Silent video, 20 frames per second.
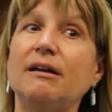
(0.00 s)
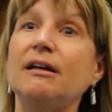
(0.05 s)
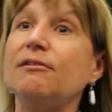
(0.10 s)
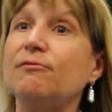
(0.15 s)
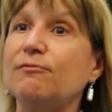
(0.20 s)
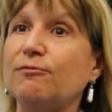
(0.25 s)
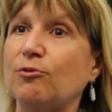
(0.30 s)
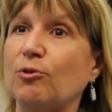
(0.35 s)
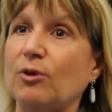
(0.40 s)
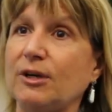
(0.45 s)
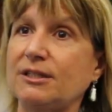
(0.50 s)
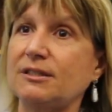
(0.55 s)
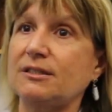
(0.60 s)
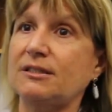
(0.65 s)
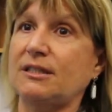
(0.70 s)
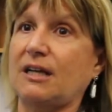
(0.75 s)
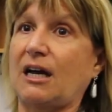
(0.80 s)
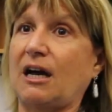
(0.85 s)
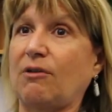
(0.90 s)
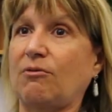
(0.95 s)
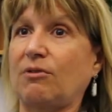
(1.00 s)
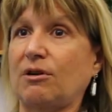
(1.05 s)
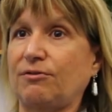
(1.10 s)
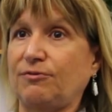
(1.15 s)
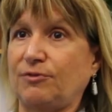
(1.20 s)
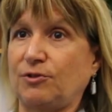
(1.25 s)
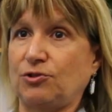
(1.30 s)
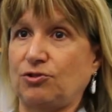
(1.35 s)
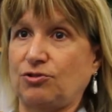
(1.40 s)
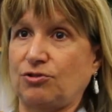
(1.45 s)
influence our
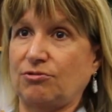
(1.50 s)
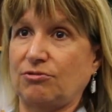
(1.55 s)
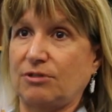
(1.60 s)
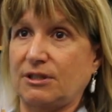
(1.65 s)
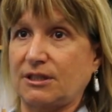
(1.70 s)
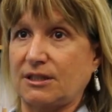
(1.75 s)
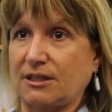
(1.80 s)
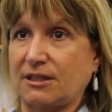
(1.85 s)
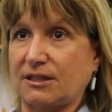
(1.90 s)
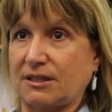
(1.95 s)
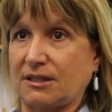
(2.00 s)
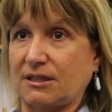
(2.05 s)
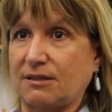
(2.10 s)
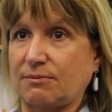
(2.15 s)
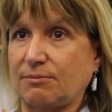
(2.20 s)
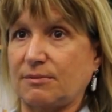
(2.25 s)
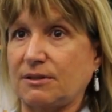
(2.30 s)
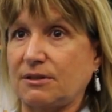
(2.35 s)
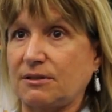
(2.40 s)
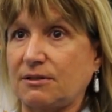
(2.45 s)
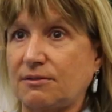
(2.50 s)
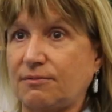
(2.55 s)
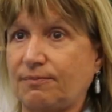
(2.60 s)
future risk assessment.